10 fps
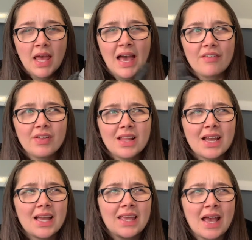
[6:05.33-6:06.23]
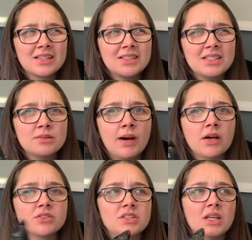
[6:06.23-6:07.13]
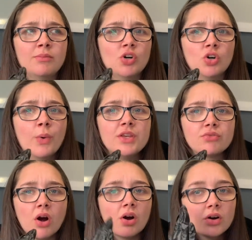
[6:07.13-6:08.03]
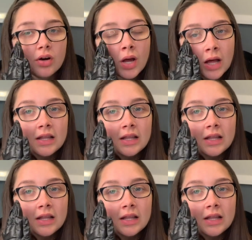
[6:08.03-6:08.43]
I feel like I guess these amounts and then I'm always wrong.